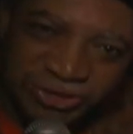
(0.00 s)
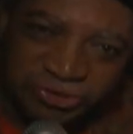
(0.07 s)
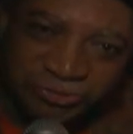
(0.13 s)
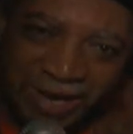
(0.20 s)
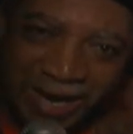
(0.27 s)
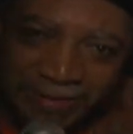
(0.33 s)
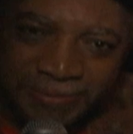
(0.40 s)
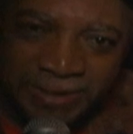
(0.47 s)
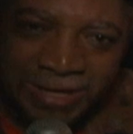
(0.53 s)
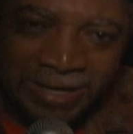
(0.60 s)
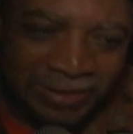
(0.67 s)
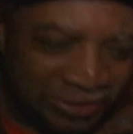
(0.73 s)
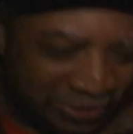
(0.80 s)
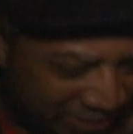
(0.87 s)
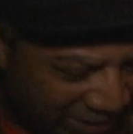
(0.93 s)
Stripe.
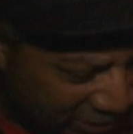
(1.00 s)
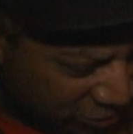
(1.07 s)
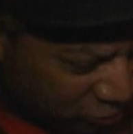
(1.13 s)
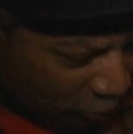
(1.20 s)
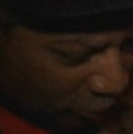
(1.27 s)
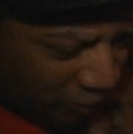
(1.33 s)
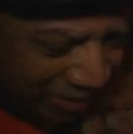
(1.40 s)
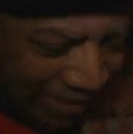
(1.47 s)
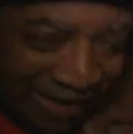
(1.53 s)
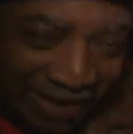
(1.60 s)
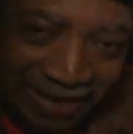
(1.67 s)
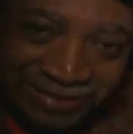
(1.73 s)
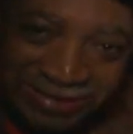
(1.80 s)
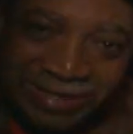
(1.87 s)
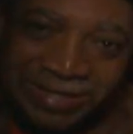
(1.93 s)
See the tall
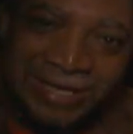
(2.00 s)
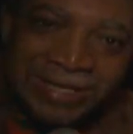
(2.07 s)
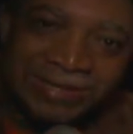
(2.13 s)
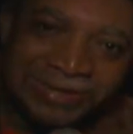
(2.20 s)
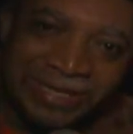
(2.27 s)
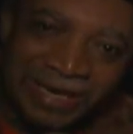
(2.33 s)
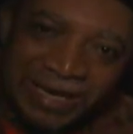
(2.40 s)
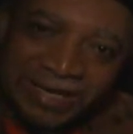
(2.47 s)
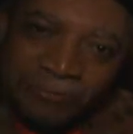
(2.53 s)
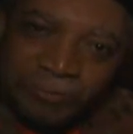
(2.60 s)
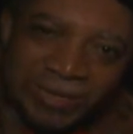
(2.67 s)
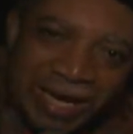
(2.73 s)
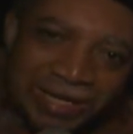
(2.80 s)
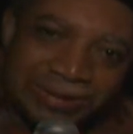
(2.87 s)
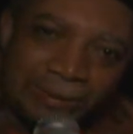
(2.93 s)
cans? Yeah,
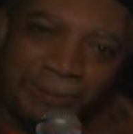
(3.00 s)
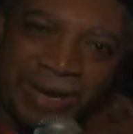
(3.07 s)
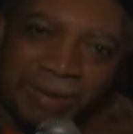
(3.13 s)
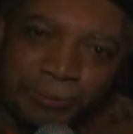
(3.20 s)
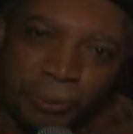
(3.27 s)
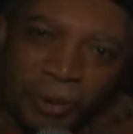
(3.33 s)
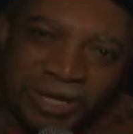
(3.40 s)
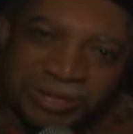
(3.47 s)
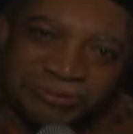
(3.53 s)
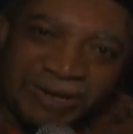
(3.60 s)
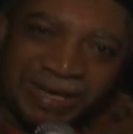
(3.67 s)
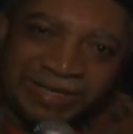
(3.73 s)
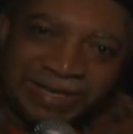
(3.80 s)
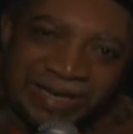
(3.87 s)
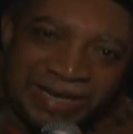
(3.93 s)
we got the big boys
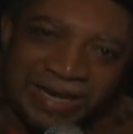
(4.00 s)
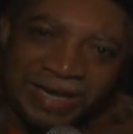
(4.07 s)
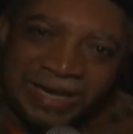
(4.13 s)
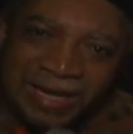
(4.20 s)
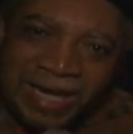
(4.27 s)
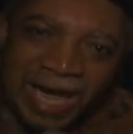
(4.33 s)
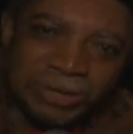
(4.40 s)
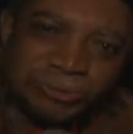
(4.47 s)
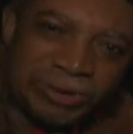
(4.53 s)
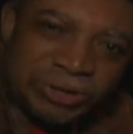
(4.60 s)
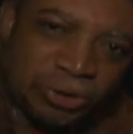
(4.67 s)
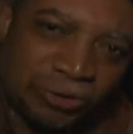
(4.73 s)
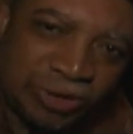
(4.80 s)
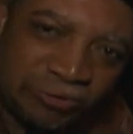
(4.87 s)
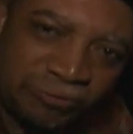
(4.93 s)
right here as we
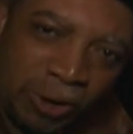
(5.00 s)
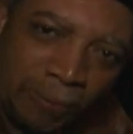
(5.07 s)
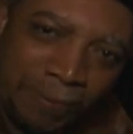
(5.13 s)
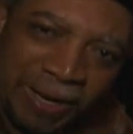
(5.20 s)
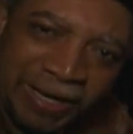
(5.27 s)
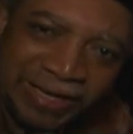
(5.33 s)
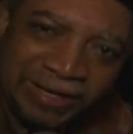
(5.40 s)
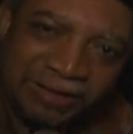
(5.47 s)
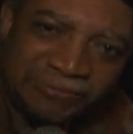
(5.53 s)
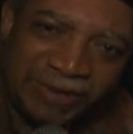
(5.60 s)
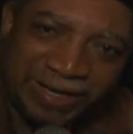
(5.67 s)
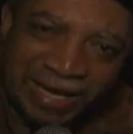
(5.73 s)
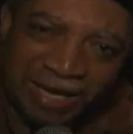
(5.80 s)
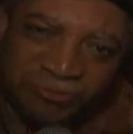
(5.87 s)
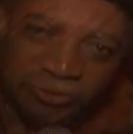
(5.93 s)
doing it real big in the reggae